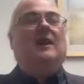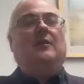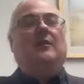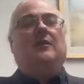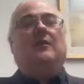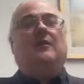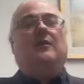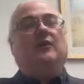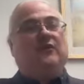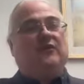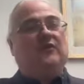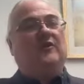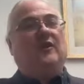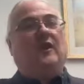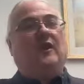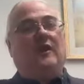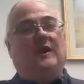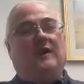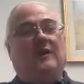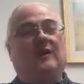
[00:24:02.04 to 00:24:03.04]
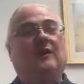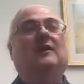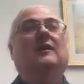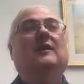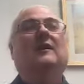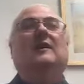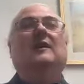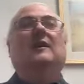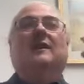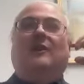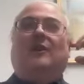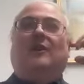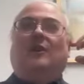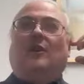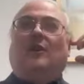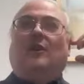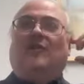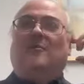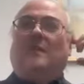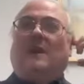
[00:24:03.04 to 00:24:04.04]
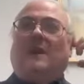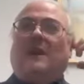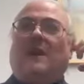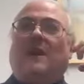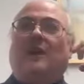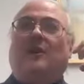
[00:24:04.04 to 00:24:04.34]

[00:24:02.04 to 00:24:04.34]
and their style. And a lot of my